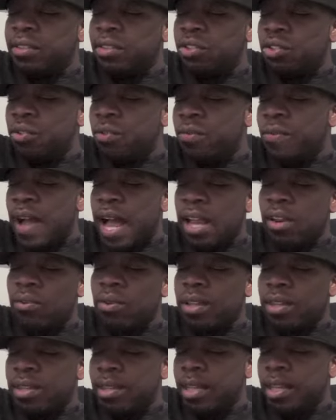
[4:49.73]
do follow
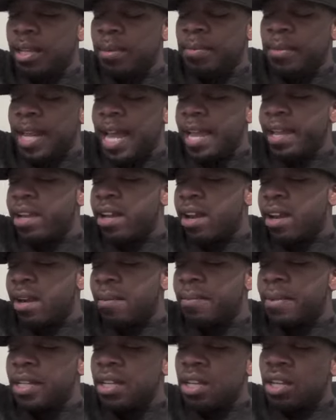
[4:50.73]
a theme, like
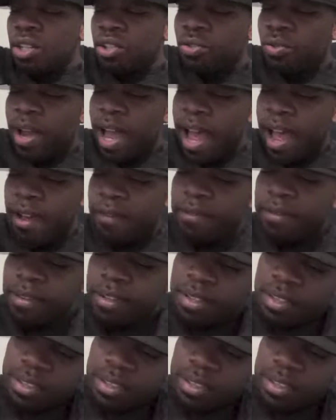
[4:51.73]
um, you have